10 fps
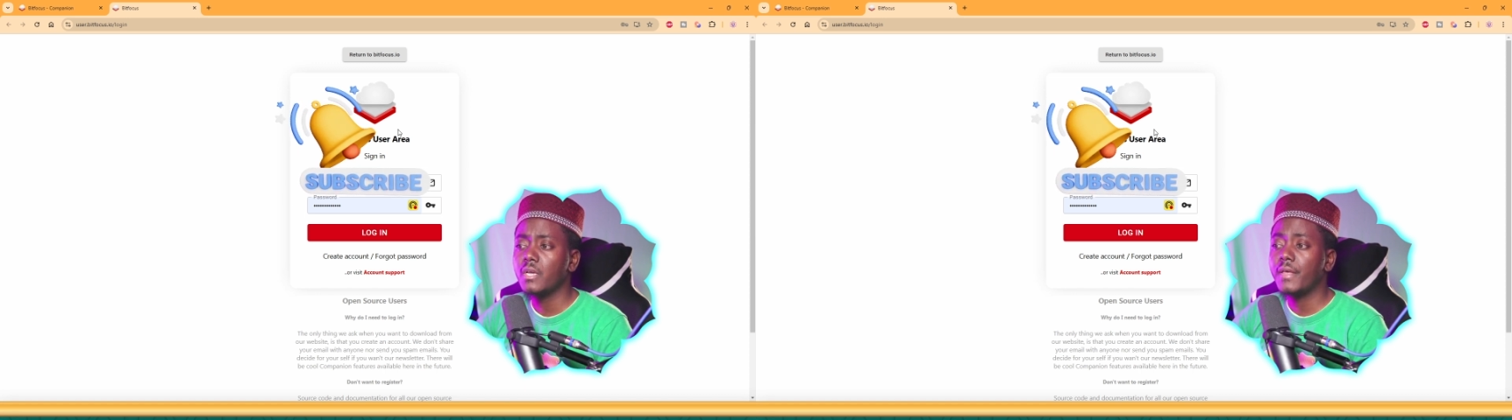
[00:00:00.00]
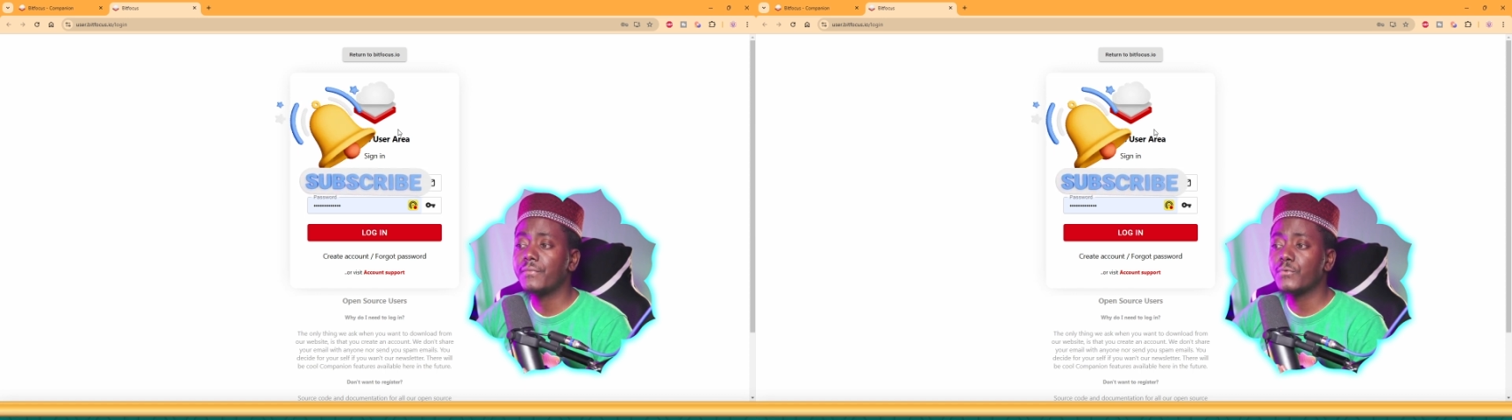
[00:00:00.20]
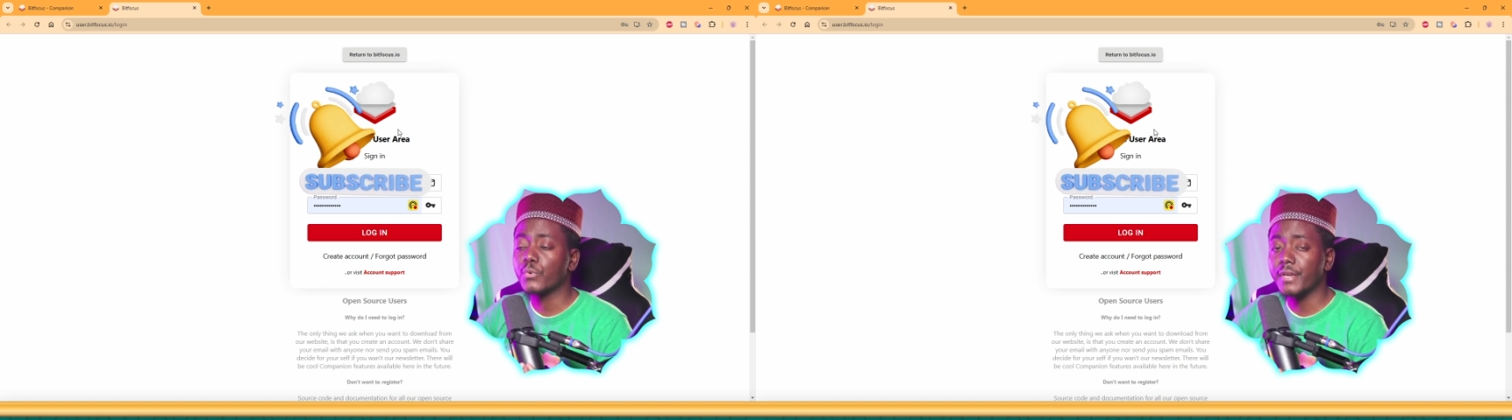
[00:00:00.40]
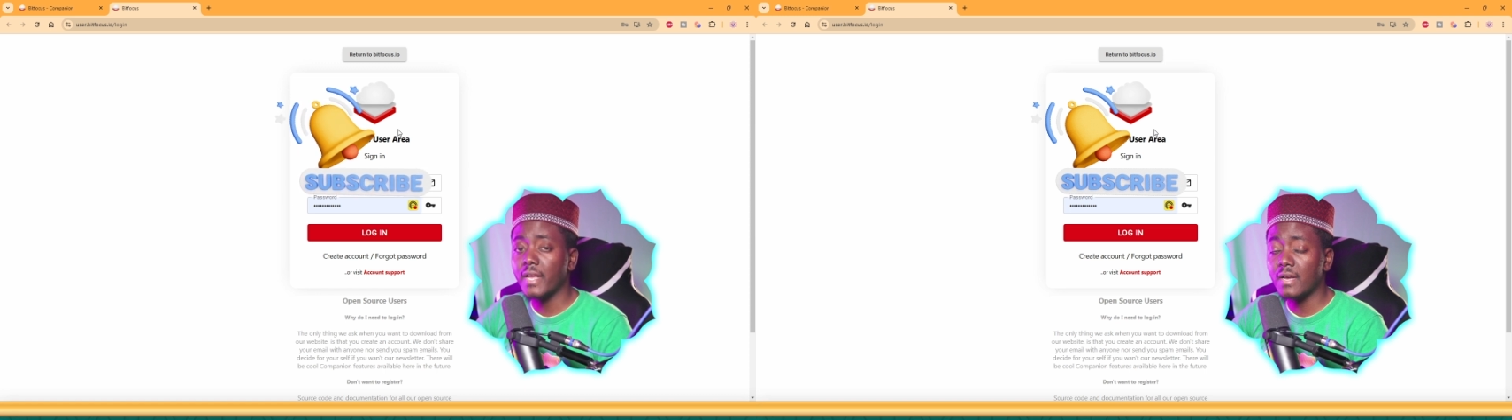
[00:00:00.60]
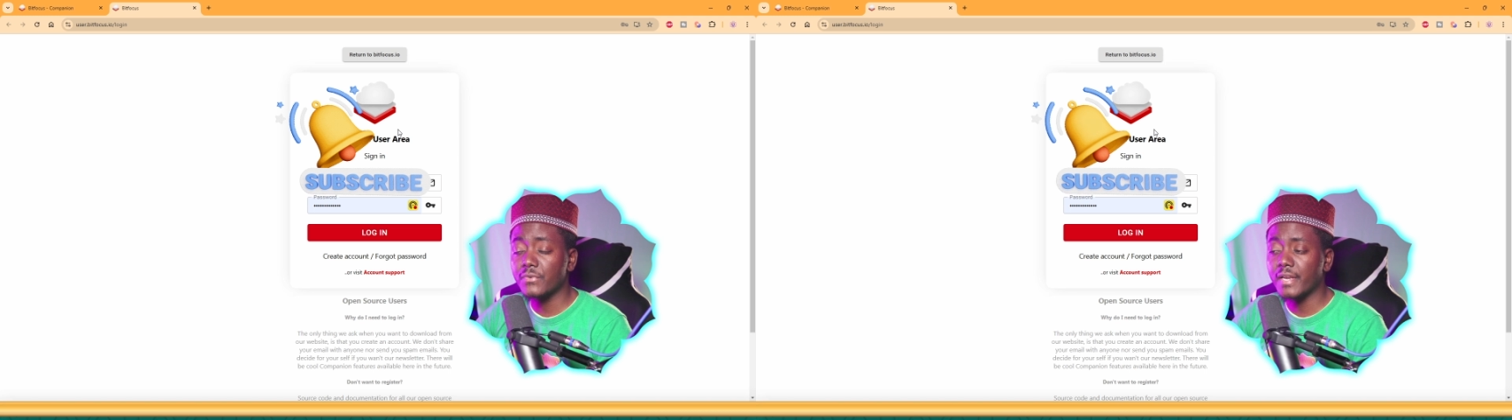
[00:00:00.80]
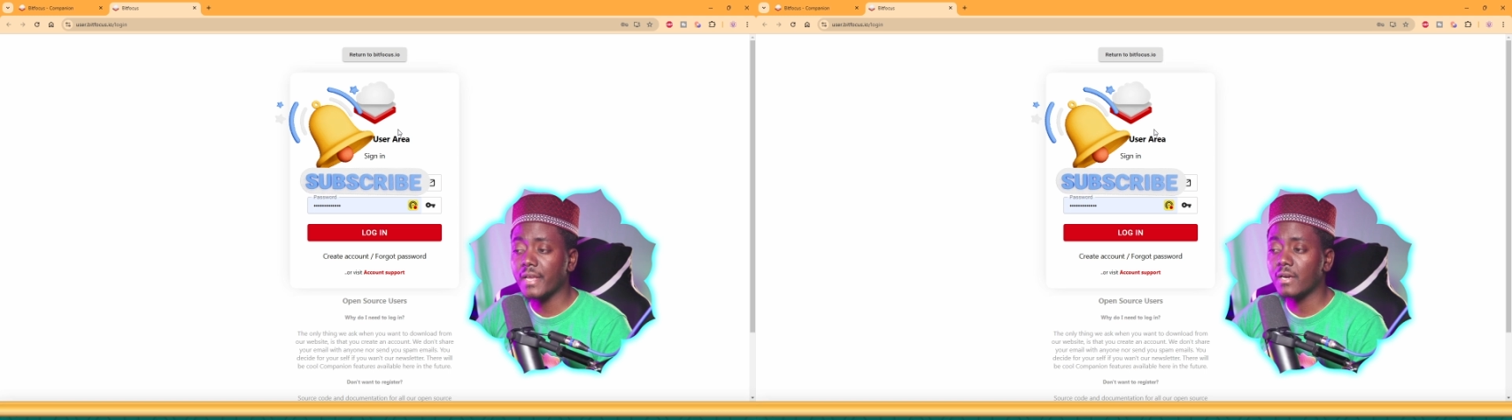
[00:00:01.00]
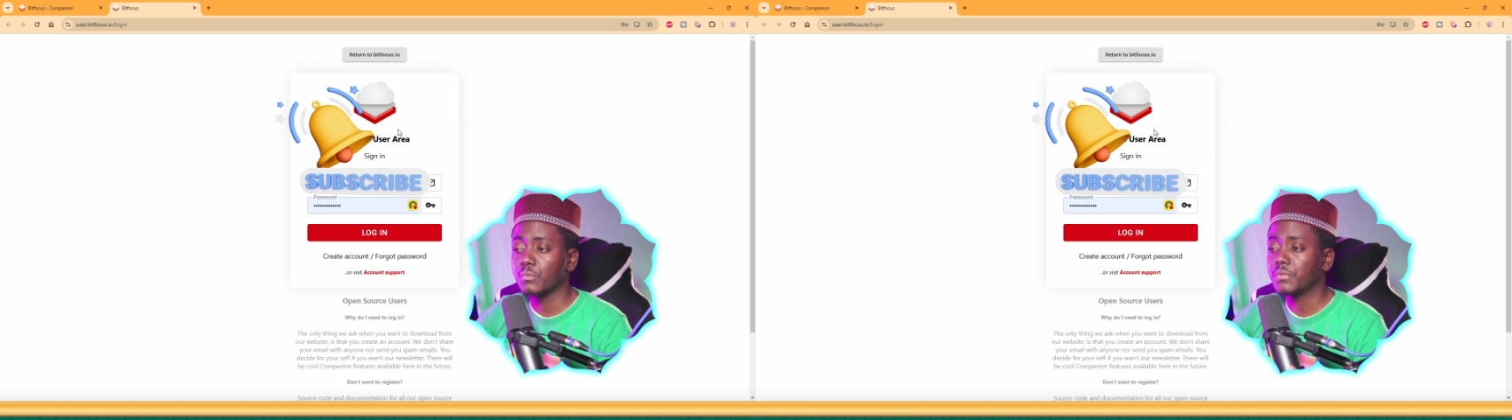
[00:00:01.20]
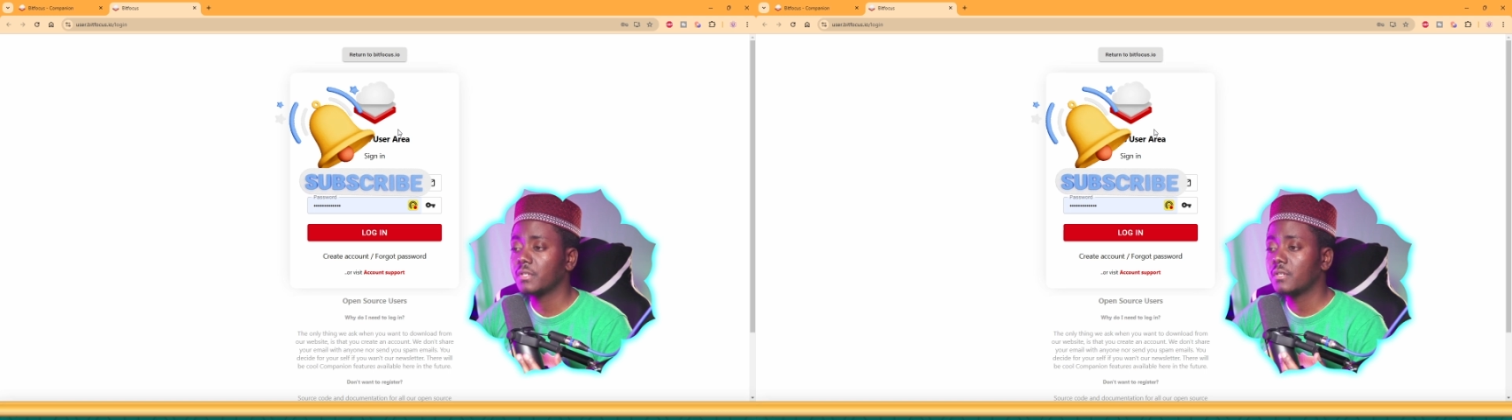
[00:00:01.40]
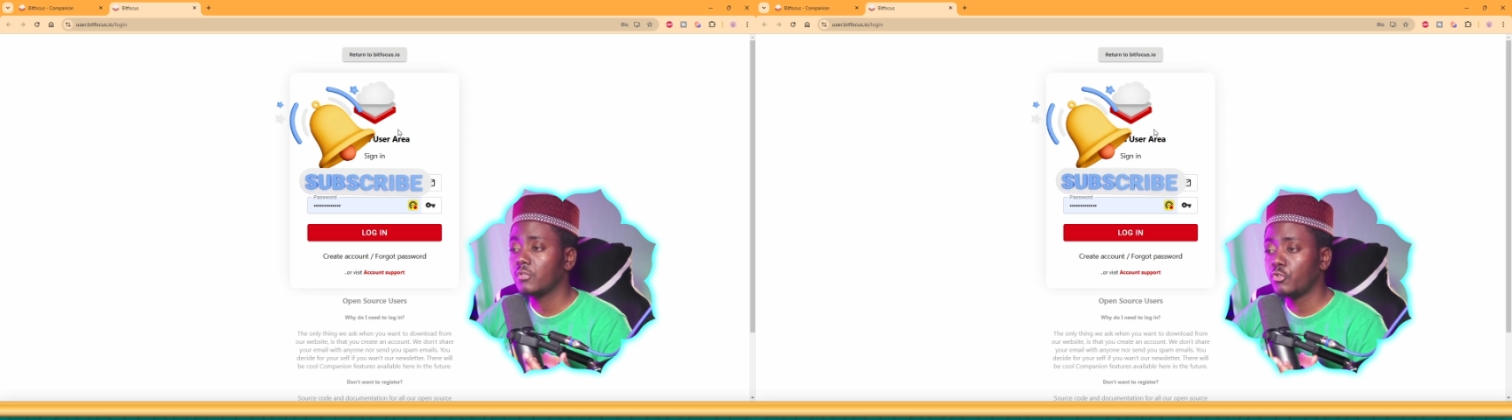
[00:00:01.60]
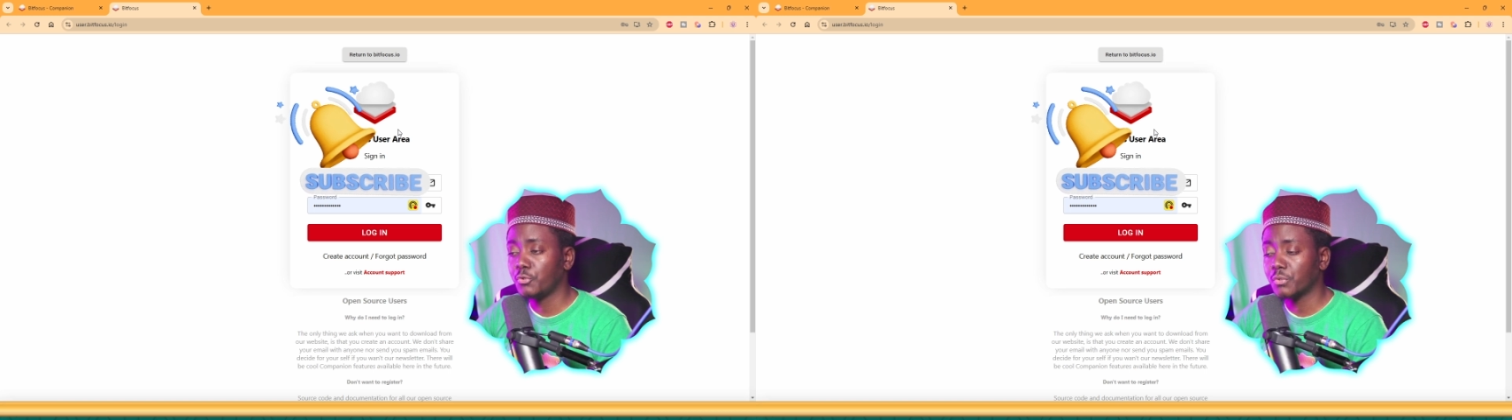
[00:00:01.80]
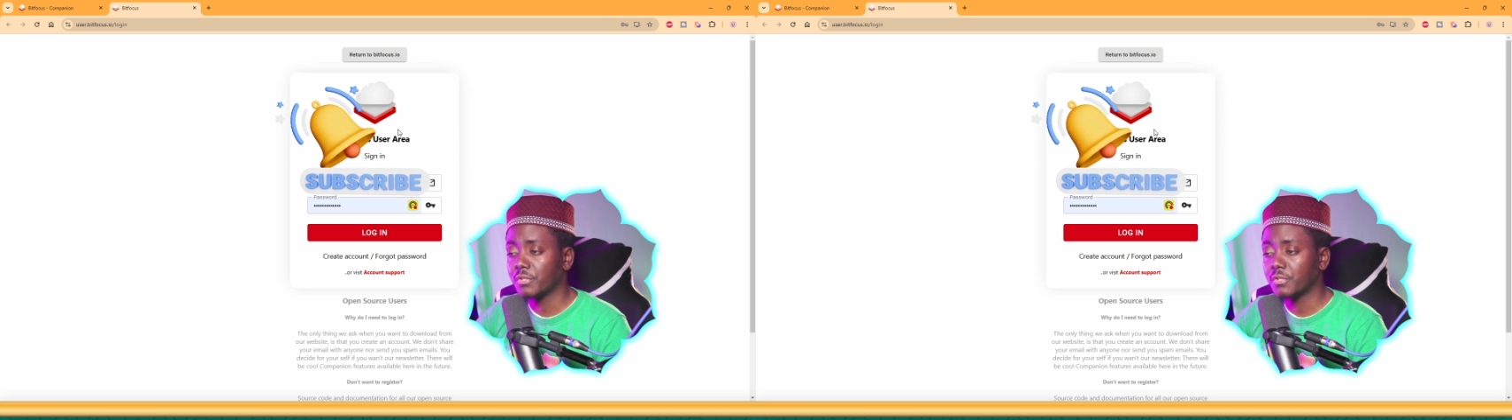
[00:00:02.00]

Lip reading: If you already have an account, you're